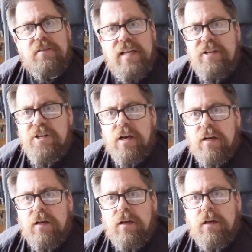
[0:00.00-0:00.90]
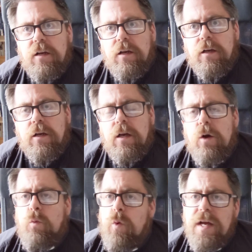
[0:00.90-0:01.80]
Teacher,
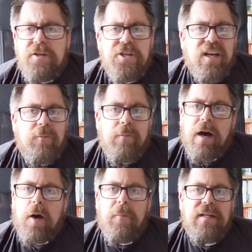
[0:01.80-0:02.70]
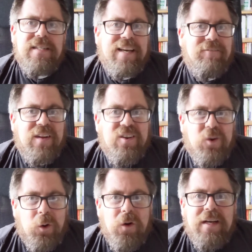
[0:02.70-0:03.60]
which commandment in the
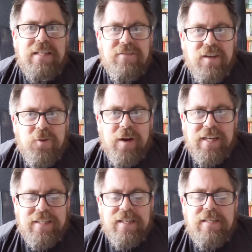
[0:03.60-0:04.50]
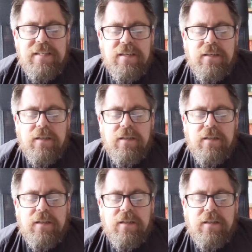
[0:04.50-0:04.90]
law is the greatest?